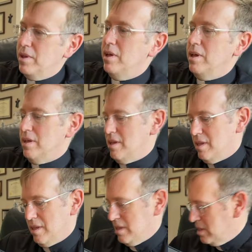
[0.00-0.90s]

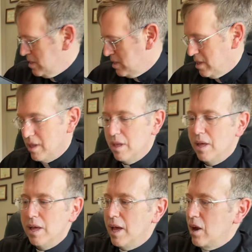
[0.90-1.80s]

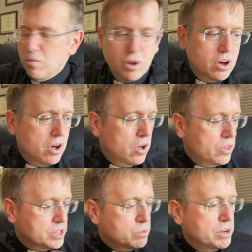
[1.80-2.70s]
I don't recall
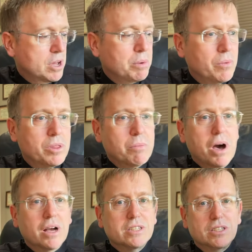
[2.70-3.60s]
this one coming with a
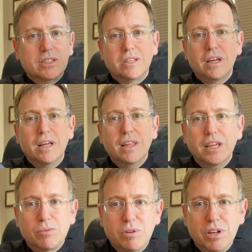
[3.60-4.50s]
box.
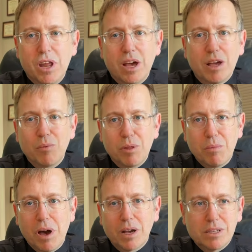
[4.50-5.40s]
This one did not come with a
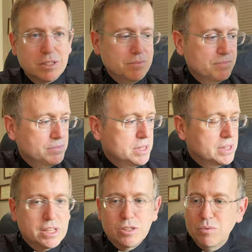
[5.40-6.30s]
box, but
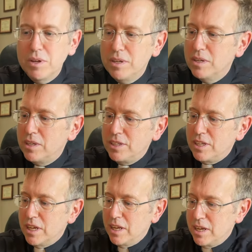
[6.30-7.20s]
this one
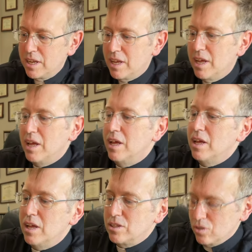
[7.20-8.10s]
did.
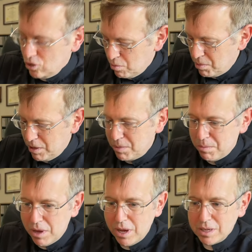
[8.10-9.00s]
So let's open up the
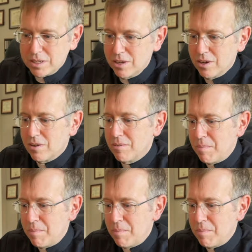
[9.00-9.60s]
box here.